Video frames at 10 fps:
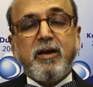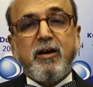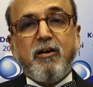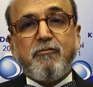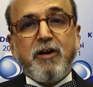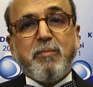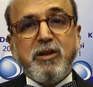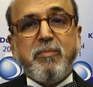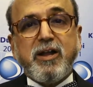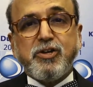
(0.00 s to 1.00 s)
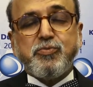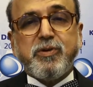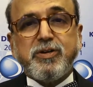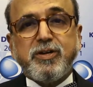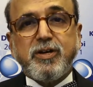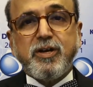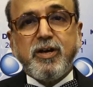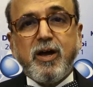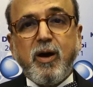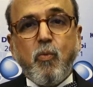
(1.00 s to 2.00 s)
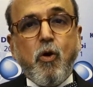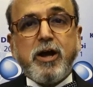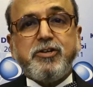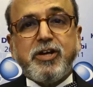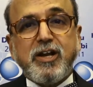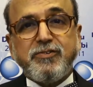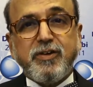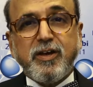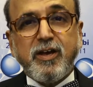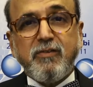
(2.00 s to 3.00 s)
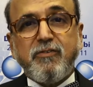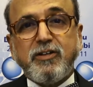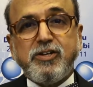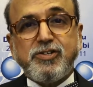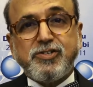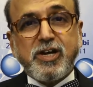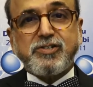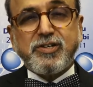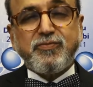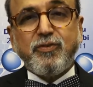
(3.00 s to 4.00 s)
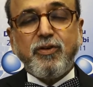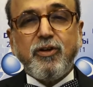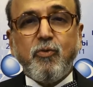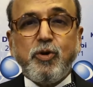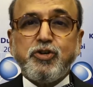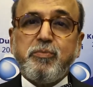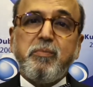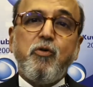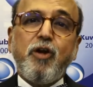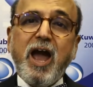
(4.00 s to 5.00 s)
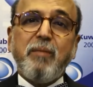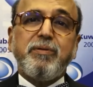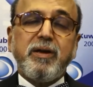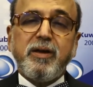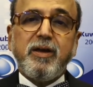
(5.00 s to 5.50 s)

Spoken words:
or family management, avoid jealousy. If others are successful, we should be more happy.